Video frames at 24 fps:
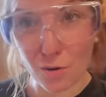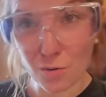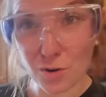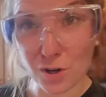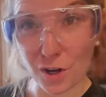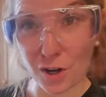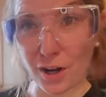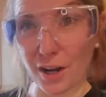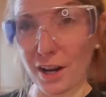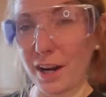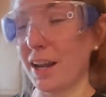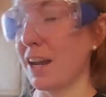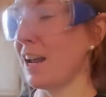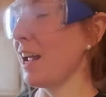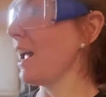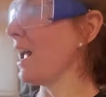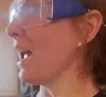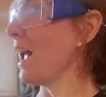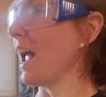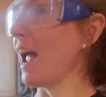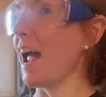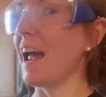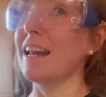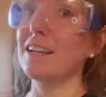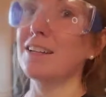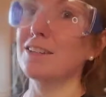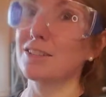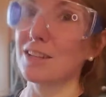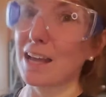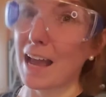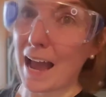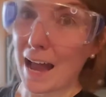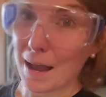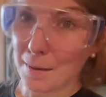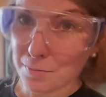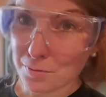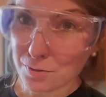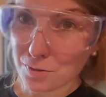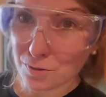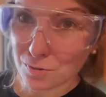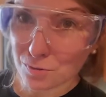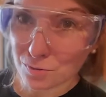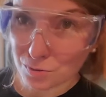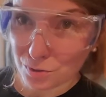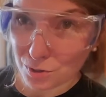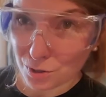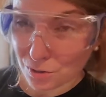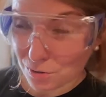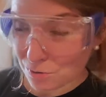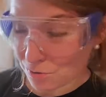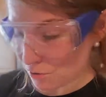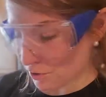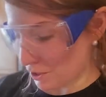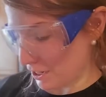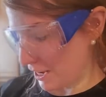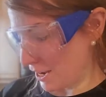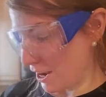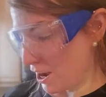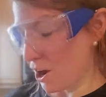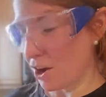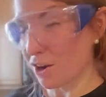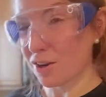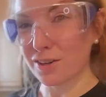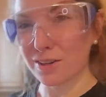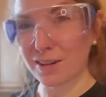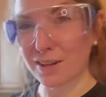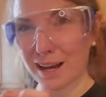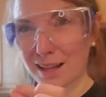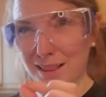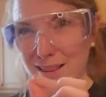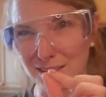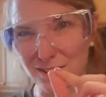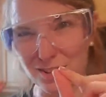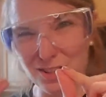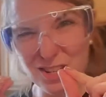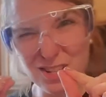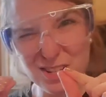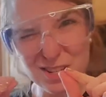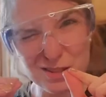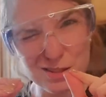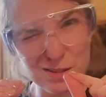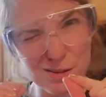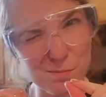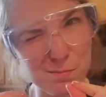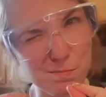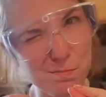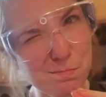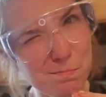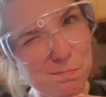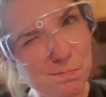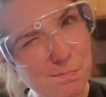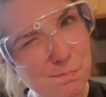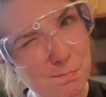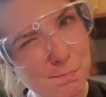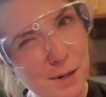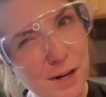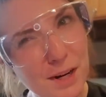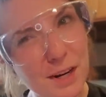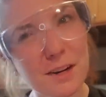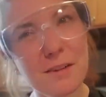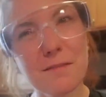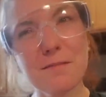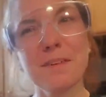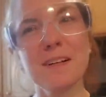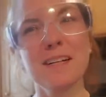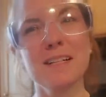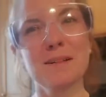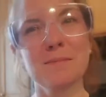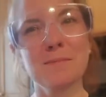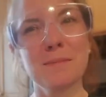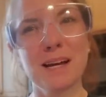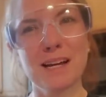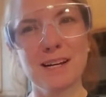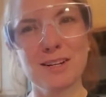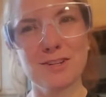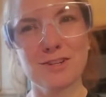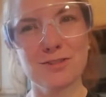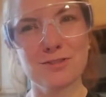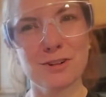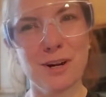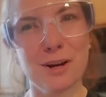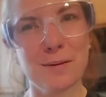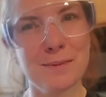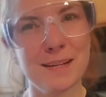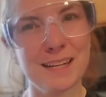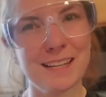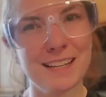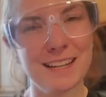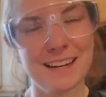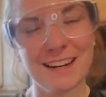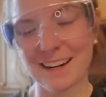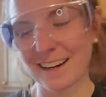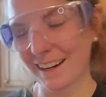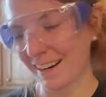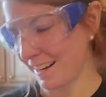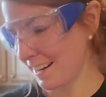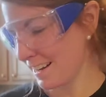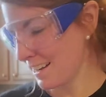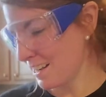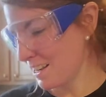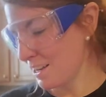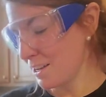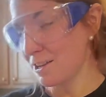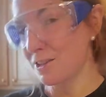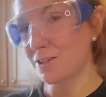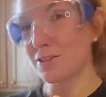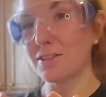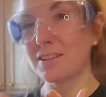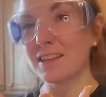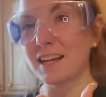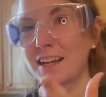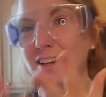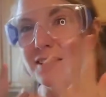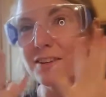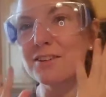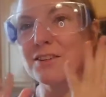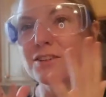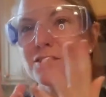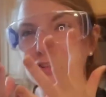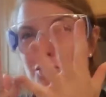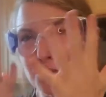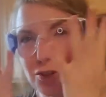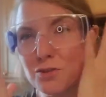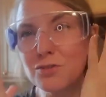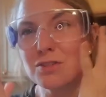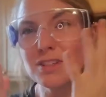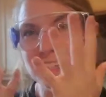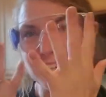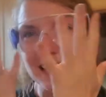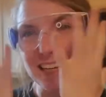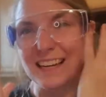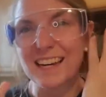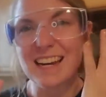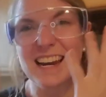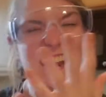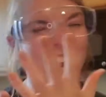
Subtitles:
good. And it's absolutely got just the perfect amount of scrub in there so that you can use it